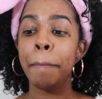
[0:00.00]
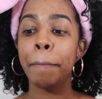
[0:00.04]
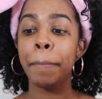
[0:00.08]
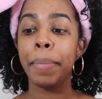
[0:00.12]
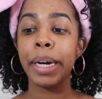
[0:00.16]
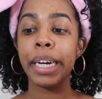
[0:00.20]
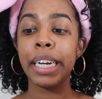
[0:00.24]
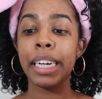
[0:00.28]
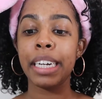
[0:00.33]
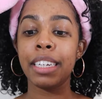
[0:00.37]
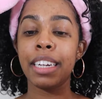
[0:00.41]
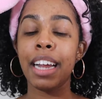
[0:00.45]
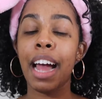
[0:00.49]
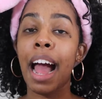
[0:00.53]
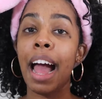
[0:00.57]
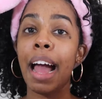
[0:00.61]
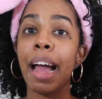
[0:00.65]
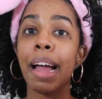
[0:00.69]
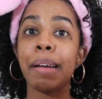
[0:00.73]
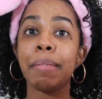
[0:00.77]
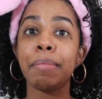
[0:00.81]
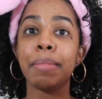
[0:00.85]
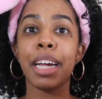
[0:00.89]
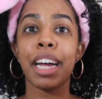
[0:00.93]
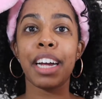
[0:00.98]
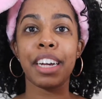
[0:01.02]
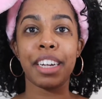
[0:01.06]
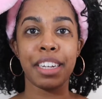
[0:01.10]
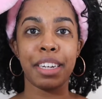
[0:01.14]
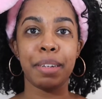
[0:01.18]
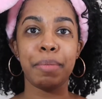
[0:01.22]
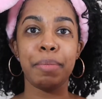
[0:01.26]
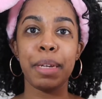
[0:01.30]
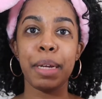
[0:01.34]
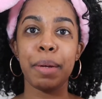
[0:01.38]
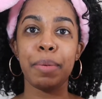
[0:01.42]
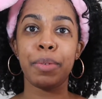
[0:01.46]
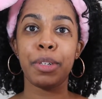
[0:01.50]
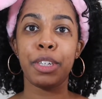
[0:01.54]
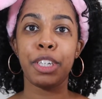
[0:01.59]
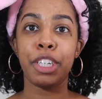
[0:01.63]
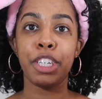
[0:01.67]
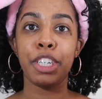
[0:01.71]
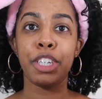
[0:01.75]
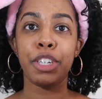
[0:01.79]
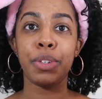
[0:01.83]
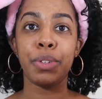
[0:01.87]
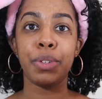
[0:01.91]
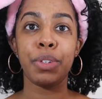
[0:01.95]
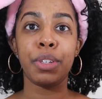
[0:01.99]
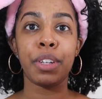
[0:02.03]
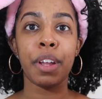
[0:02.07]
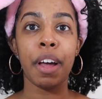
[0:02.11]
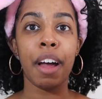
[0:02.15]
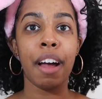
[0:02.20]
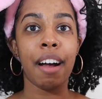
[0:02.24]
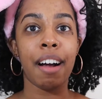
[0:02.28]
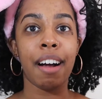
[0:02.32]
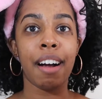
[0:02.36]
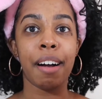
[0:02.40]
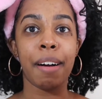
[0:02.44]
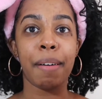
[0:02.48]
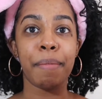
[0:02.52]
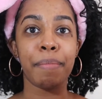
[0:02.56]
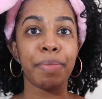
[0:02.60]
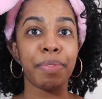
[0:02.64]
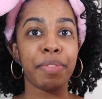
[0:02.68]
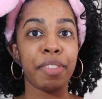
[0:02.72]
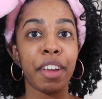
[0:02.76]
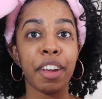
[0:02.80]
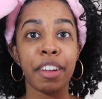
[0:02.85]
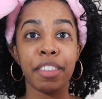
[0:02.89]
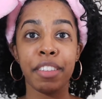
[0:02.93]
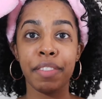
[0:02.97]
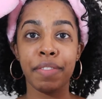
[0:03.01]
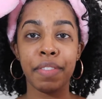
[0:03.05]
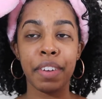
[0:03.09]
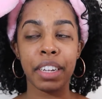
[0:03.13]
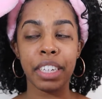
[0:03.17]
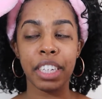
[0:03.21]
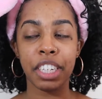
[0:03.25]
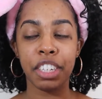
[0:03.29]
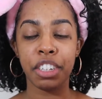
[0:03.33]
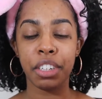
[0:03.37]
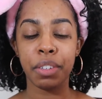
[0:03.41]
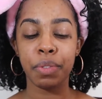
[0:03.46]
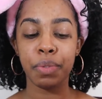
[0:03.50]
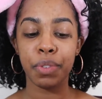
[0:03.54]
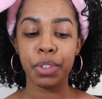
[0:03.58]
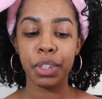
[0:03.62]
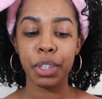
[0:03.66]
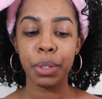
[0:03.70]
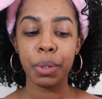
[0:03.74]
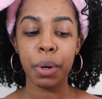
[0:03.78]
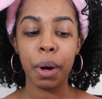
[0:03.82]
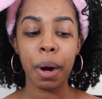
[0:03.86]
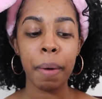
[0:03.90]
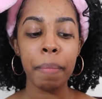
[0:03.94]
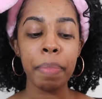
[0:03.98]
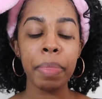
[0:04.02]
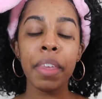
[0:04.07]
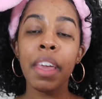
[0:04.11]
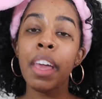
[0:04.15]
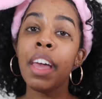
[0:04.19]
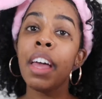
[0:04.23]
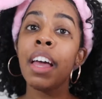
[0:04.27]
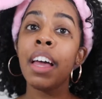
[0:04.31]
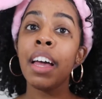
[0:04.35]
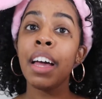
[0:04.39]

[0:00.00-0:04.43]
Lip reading: but I'm not going to be able to use the foundation for you all.